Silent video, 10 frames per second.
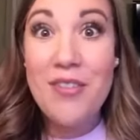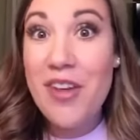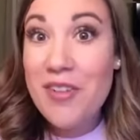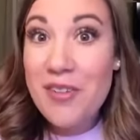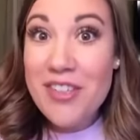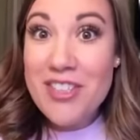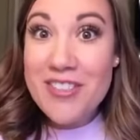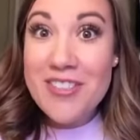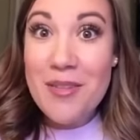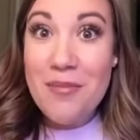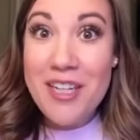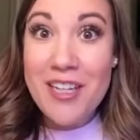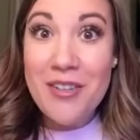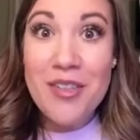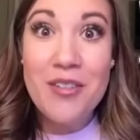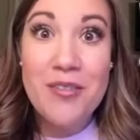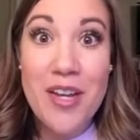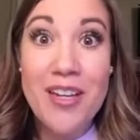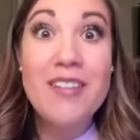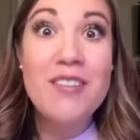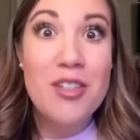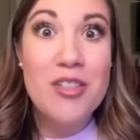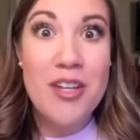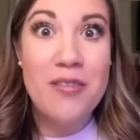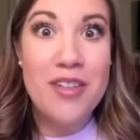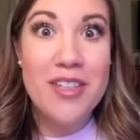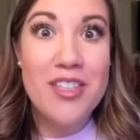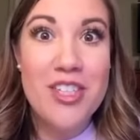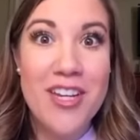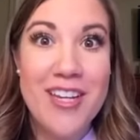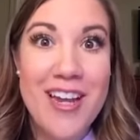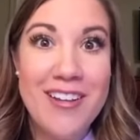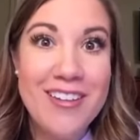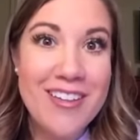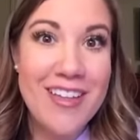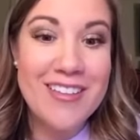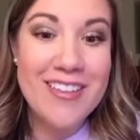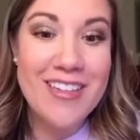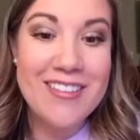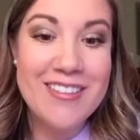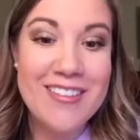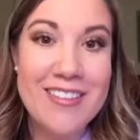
If you have any questions, let me know. If not, you should definitely check it out. Thanks, guys.